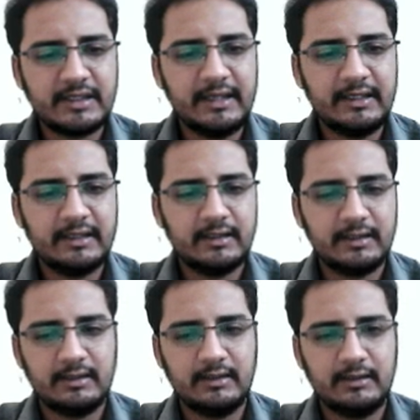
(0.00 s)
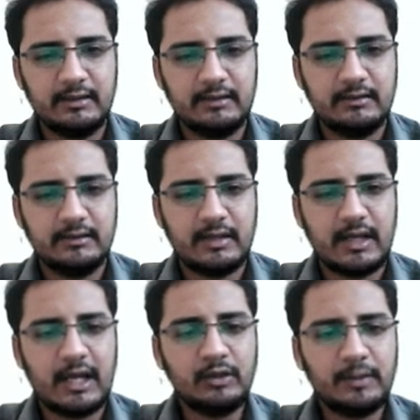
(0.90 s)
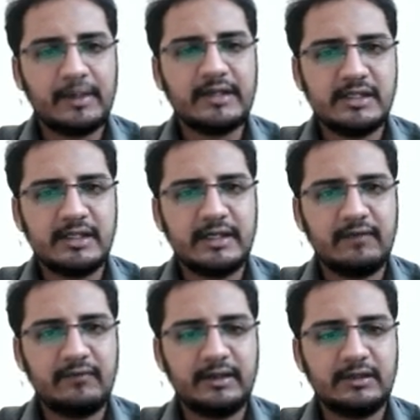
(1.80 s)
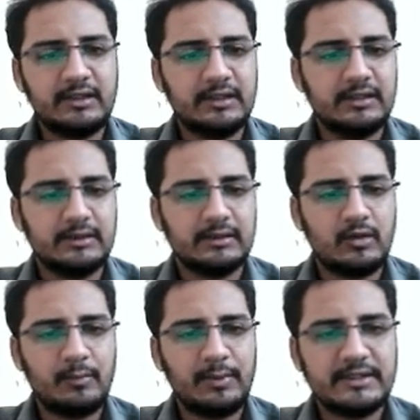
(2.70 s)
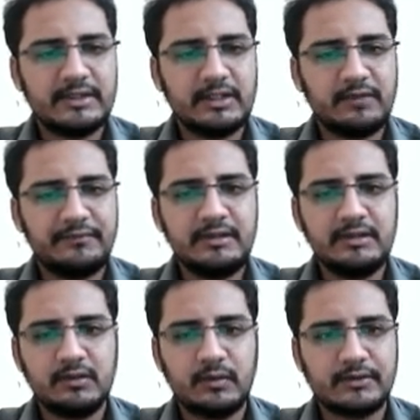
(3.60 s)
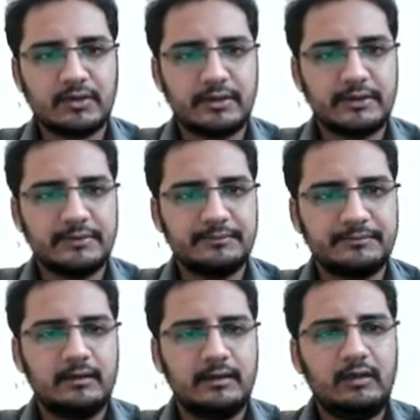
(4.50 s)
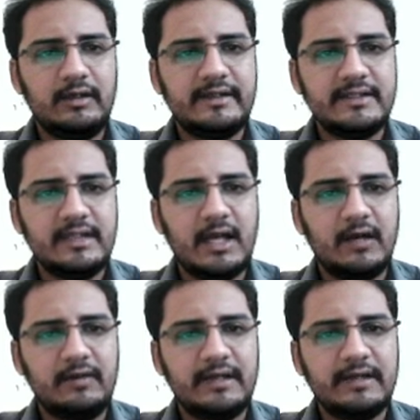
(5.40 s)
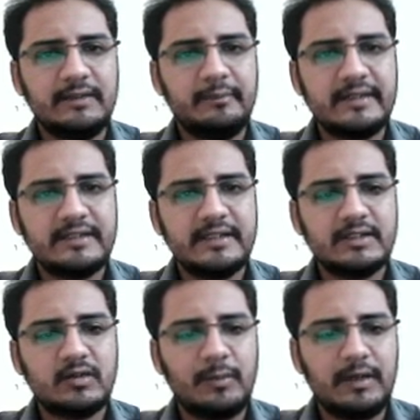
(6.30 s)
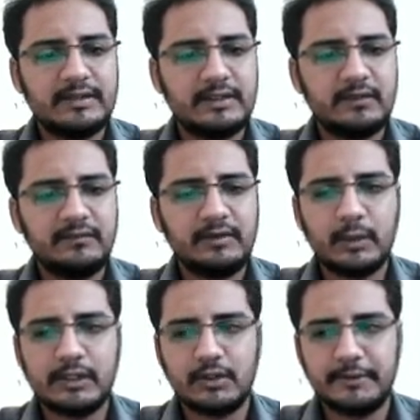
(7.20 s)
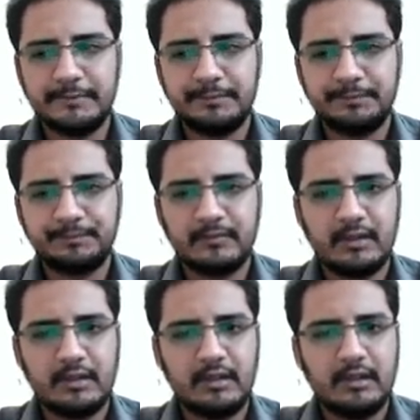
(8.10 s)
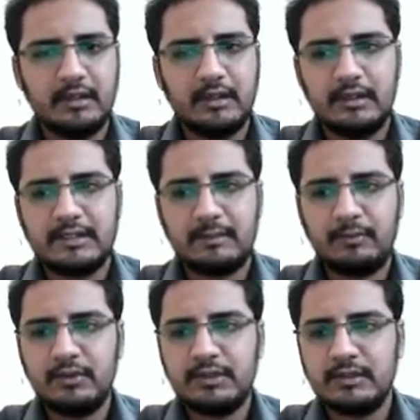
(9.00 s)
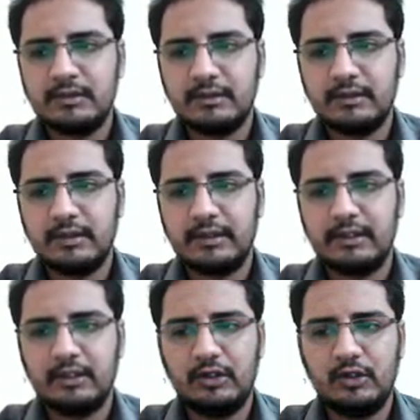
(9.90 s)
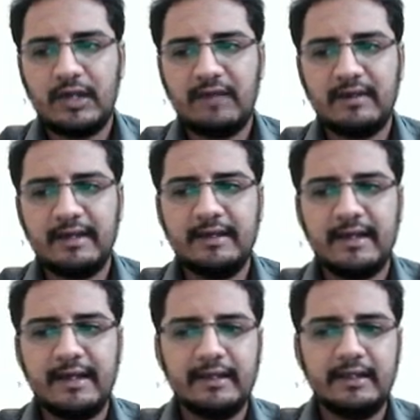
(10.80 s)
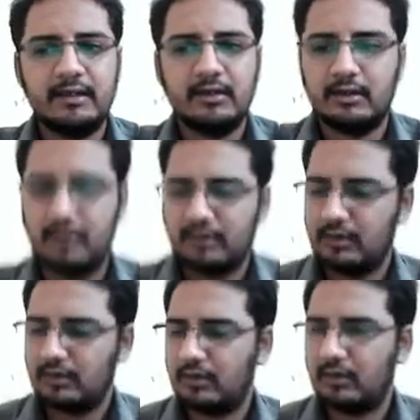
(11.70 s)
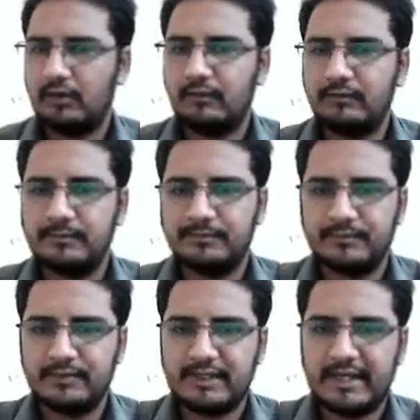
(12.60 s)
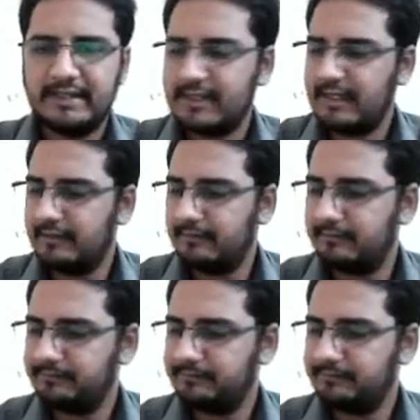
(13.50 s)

can how the partition can affect the complexity of a quicksort. Now let's see how we get the best case complexity of a quicksort. Suppose you have an array of size n.